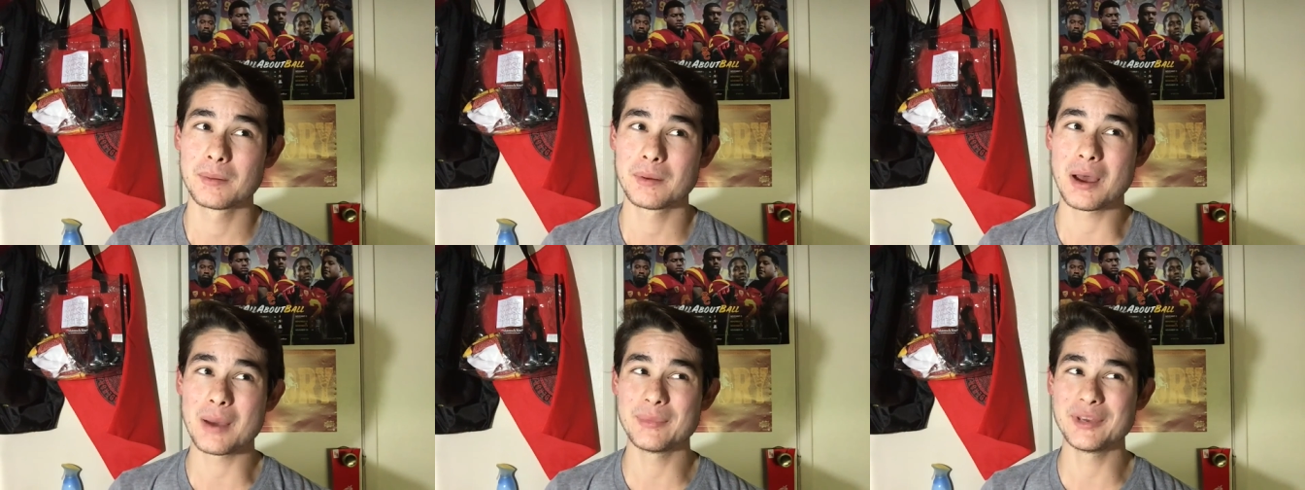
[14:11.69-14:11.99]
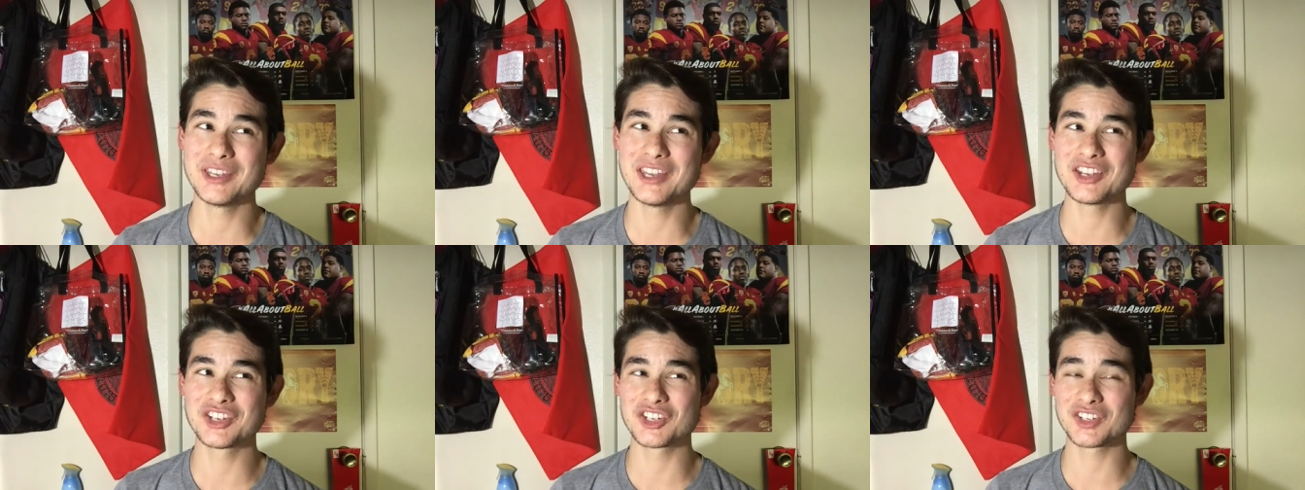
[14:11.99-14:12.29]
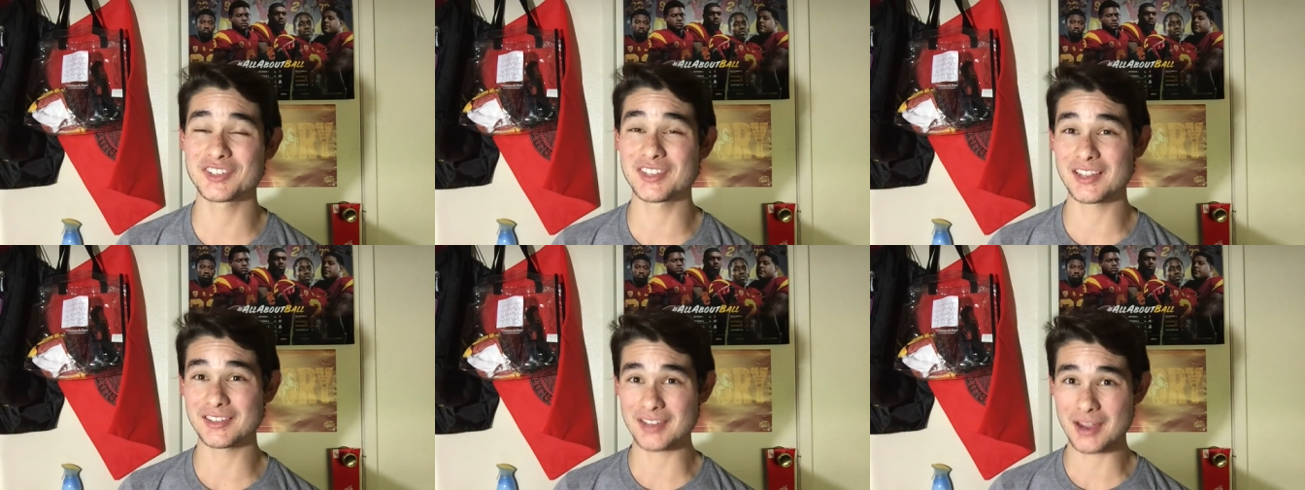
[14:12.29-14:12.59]
I mean, it's
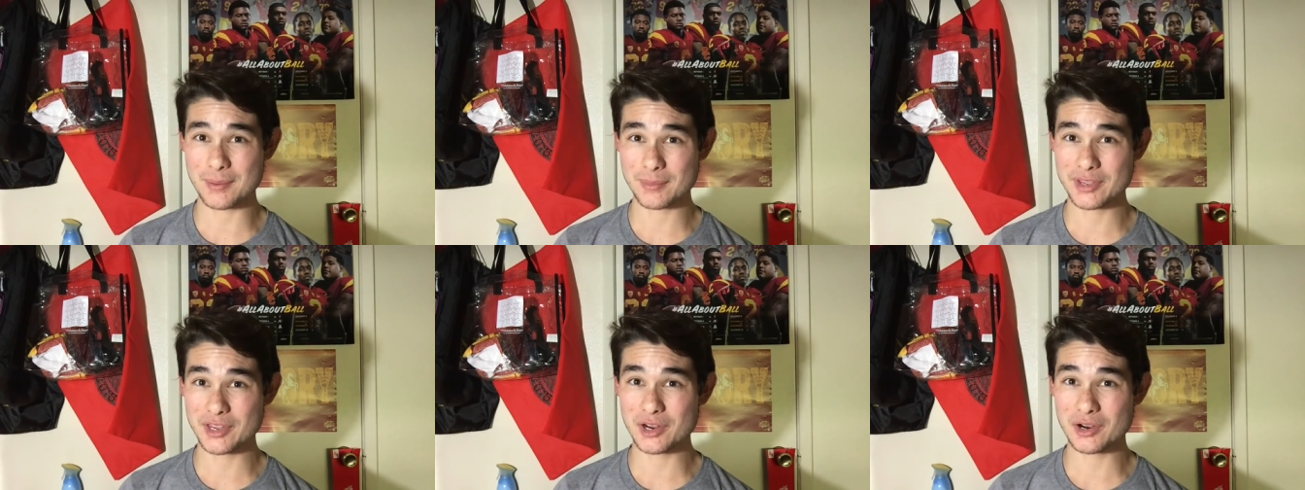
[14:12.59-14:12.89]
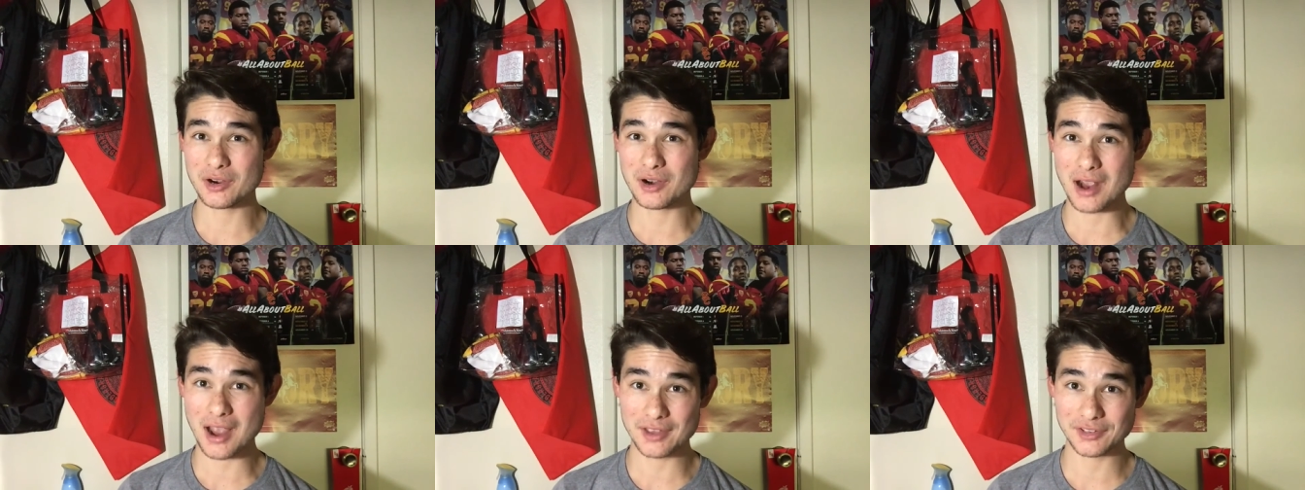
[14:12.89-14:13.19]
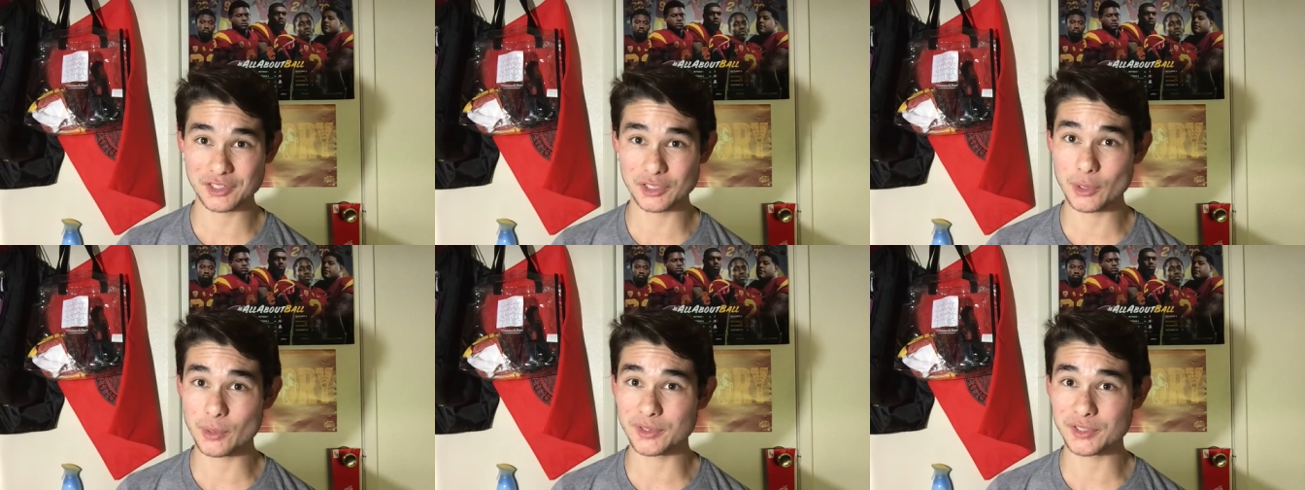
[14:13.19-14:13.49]
just that time of year.
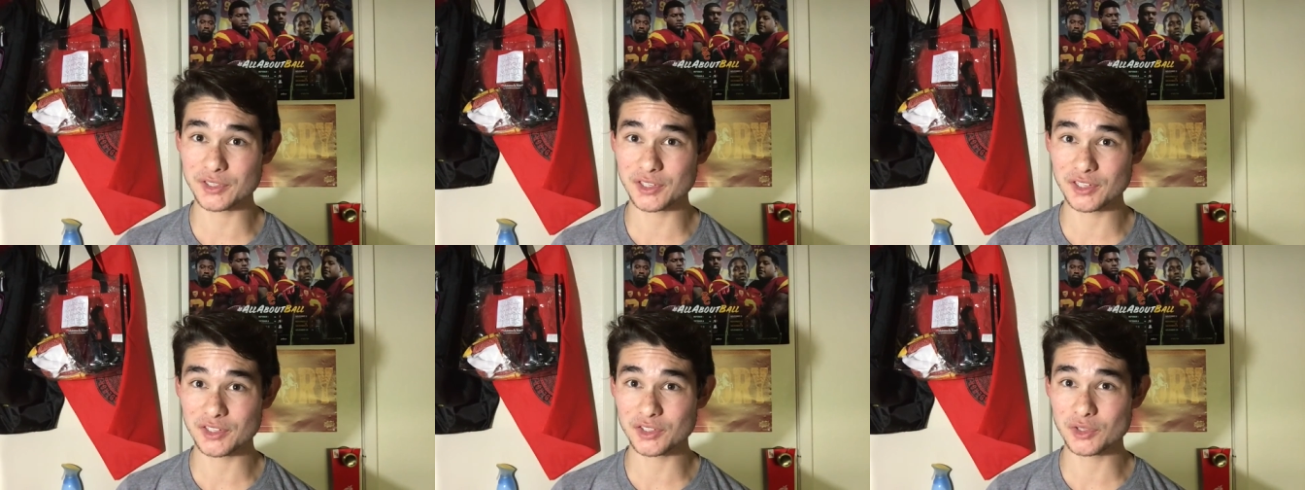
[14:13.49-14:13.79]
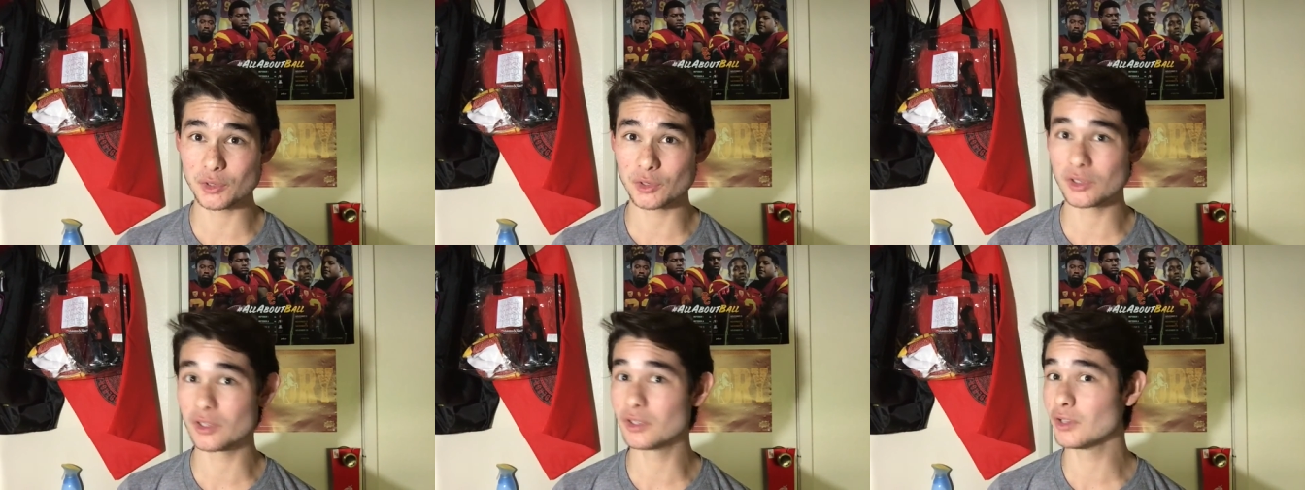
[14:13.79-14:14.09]
As a U S C student,